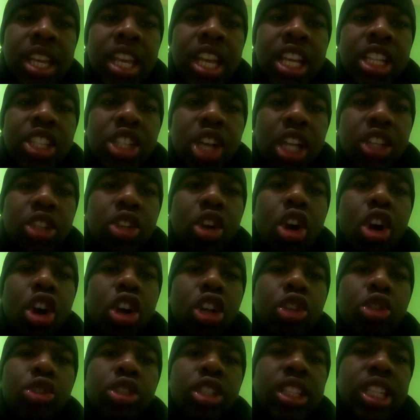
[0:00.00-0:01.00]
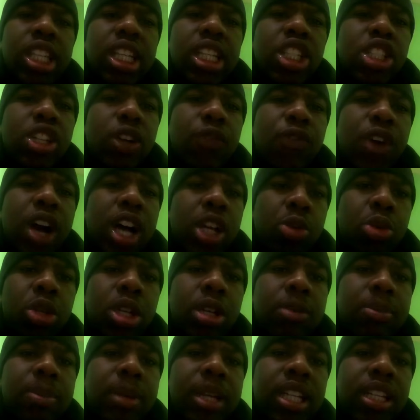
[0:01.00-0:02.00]
So I thought her losing to Alicia Fox would
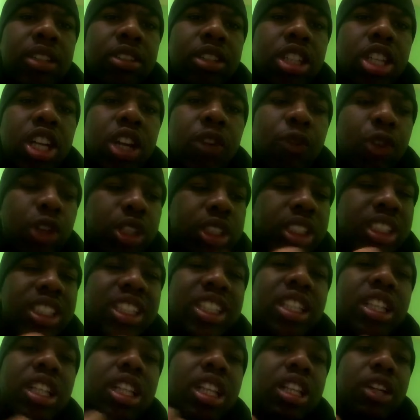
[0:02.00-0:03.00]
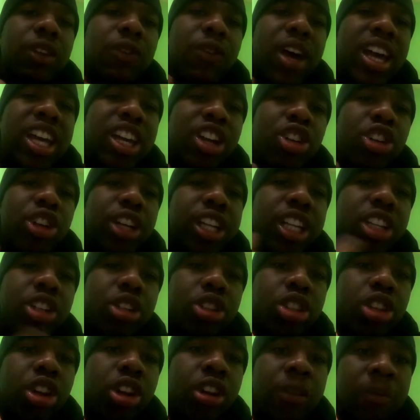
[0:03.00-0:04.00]
have been good for solidifying her heel
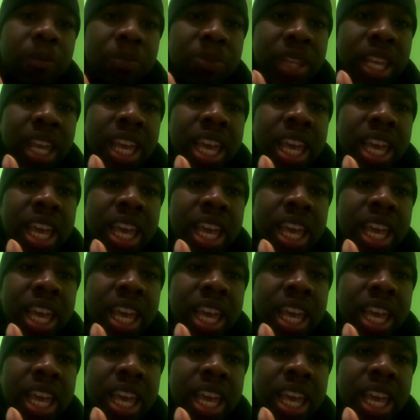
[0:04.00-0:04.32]
turn.